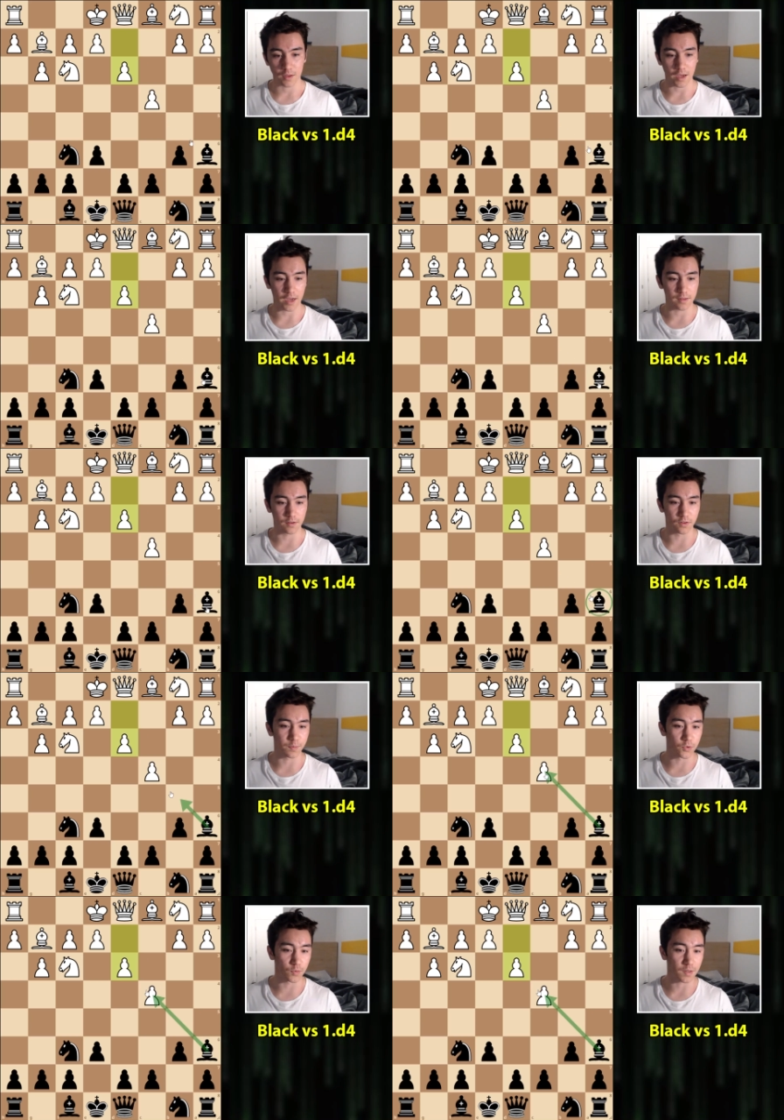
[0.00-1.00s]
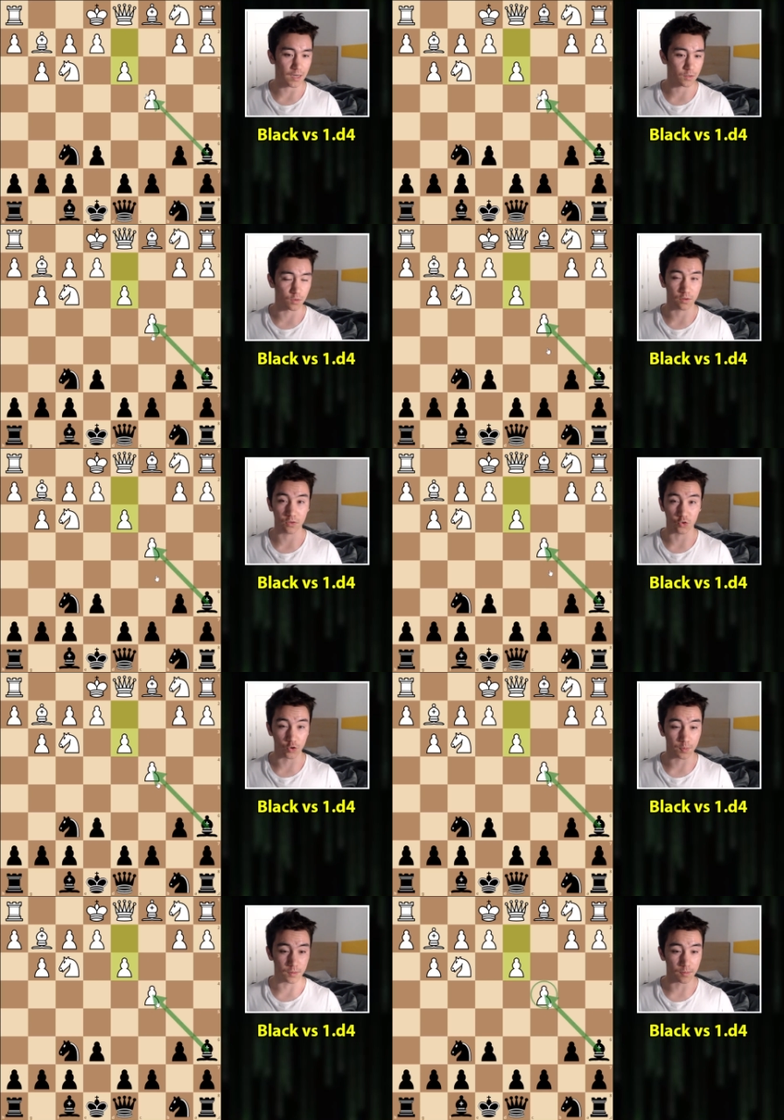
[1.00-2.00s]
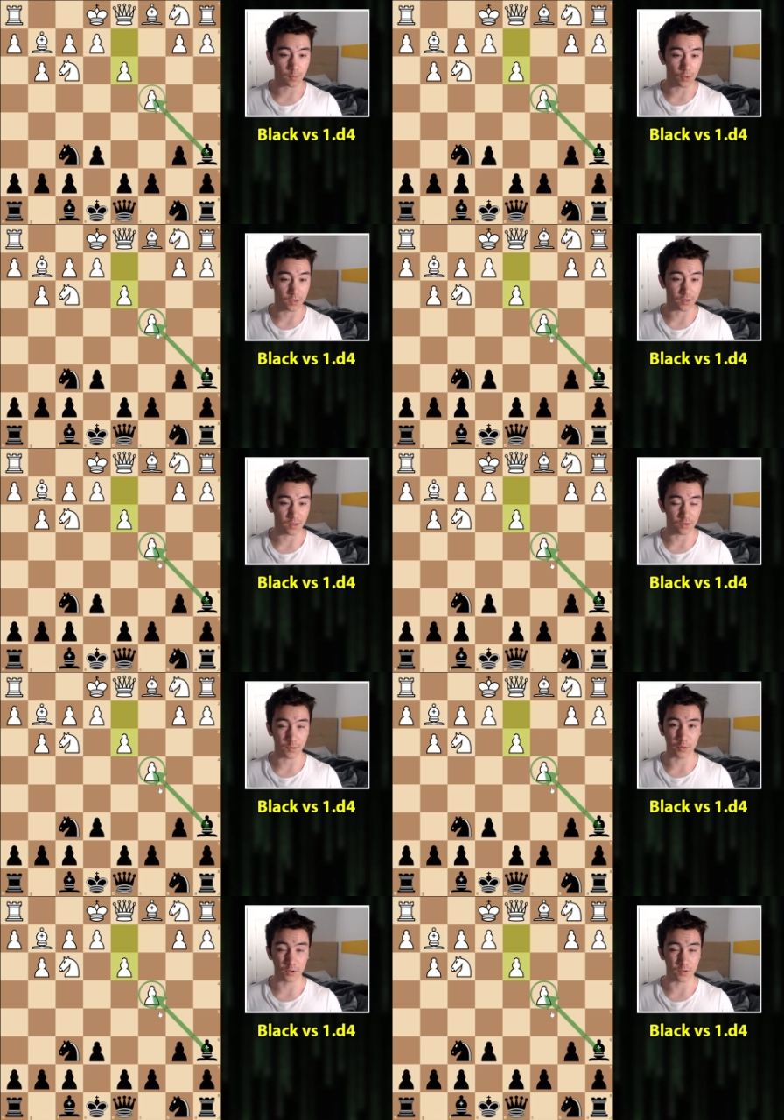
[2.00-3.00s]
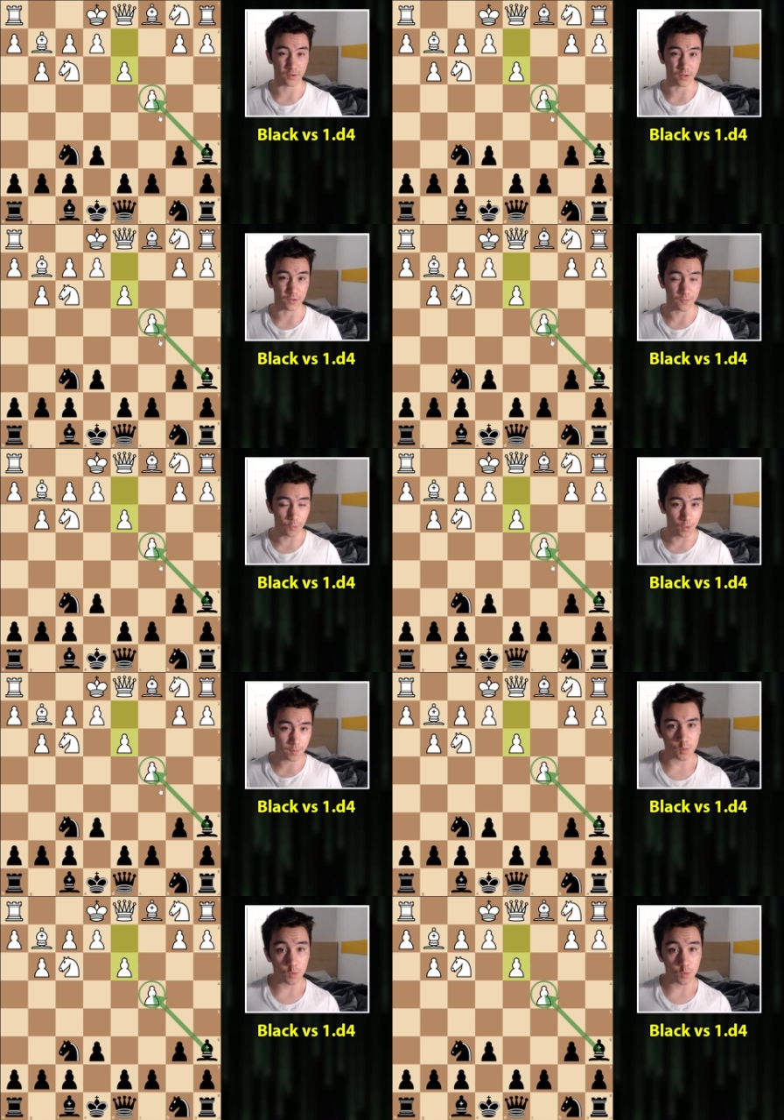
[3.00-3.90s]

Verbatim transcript: and this bishop kind of looks stupid pointing at this pawn on c4,